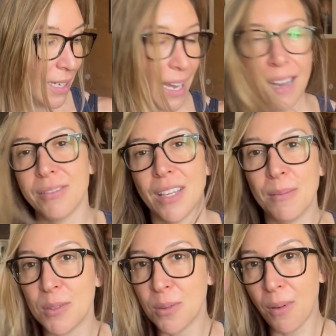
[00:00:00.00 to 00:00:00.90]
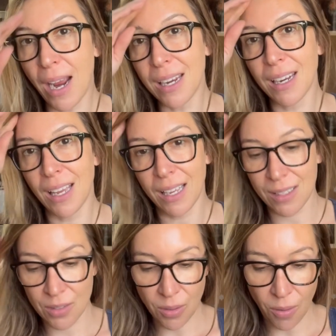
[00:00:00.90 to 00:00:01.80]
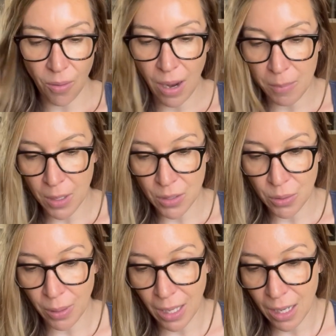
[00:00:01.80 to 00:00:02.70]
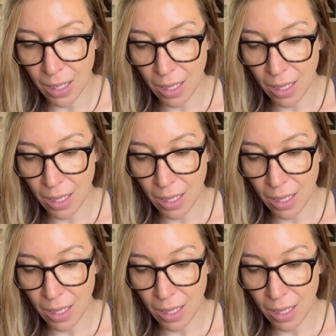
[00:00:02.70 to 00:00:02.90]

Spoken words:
have time to write, and so I'm not doing it.